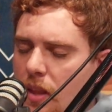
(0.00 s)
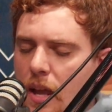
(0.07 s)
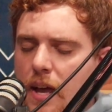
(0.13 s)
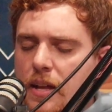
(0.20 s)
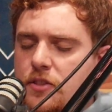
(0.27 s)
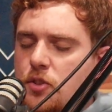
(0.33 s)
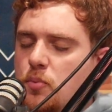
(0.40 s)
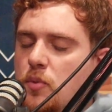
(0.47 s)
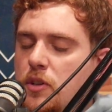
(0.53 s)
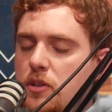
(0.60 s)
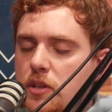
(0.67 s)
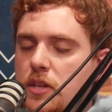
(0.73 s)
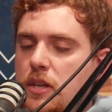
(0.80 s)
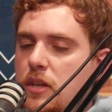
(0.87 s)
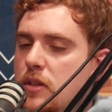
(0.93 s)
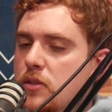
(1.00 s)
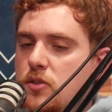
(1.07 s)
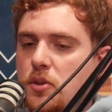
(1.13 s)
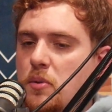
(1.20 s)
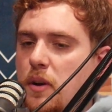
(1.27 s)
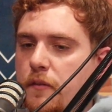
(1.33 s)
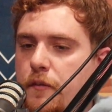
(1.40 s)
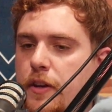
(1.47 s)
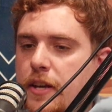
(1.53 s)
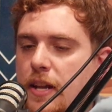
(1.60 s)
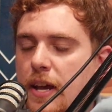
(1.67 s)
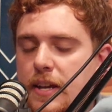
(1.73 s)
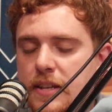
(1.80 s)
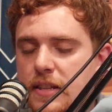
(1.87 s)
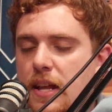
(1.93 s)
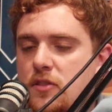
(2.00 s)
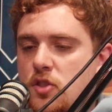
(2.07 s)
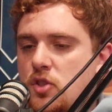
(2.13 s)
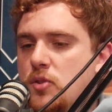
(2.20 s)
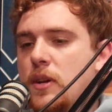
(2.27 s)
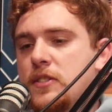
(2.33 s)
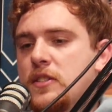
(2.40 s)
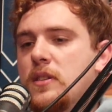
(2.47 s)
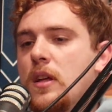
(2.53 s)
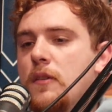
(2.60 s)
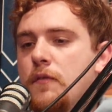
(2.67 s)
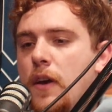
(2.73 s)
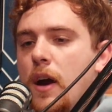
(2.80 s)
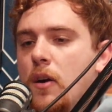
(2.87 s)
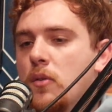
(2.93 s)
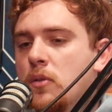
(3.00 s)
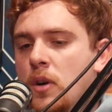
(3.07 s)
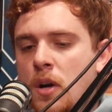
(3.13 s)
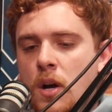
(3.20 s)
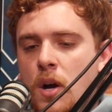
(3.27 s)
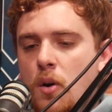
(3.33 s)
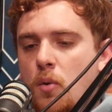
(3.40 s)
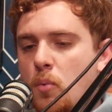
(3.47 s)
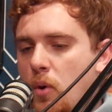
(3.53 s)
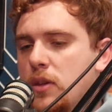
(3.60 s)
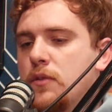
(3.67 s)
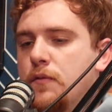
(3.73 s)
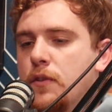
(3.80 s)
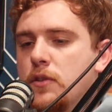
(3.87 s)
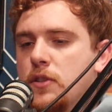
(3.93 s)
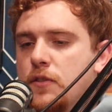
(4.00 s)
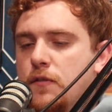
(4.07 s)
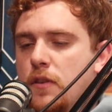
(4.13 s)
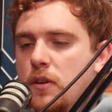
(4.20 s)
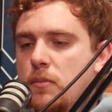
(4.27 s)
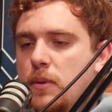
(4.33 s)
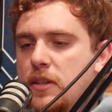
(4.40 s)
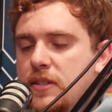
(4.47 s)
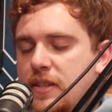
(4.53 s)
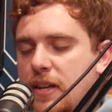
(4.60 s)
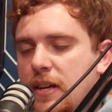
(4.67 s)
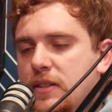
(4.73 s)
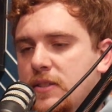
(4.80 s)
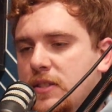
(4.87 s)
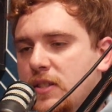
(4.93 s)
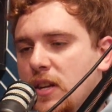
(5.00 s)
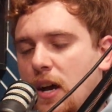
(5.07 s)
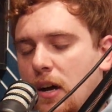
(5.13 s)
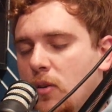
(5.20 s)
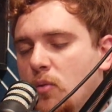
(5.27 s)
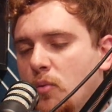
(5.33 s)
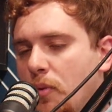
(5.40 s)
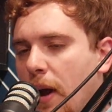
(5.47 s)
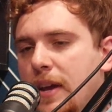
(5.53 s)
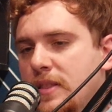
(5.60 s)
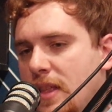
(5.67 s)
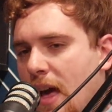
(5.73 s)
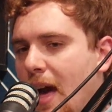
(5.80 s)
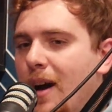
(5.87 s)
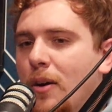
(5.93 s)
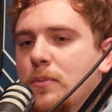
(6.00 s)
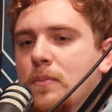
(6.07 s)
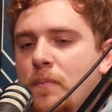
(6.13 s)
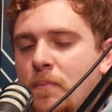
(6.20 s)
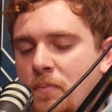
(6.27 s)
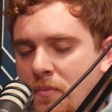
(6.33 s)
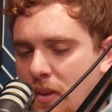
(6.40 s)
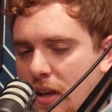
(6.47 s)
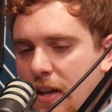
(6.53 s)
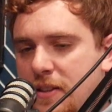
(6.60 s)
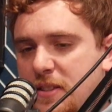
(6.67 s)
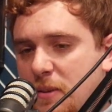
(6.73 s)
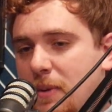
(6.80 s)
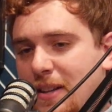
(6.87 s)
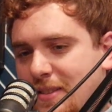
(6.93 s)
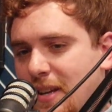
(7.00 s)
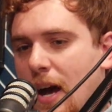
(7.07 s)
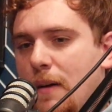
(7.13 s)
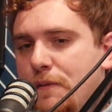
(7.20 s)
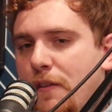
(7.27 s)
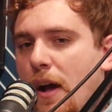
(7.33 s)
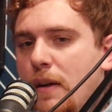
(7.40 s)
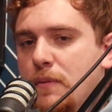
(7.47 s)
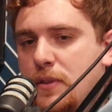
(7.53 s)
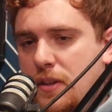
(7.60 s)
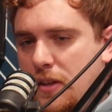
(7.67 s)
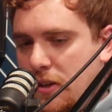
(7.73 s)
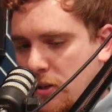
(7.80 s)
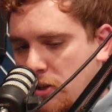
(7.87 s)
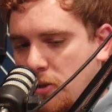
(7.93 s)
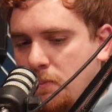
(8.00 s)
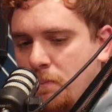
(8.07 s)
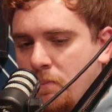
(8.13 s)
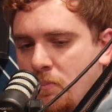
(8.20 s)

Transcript: It's really terrific, and I cannot stress enough how wonderful this film is. It's right now, it's in my top 5 of the year.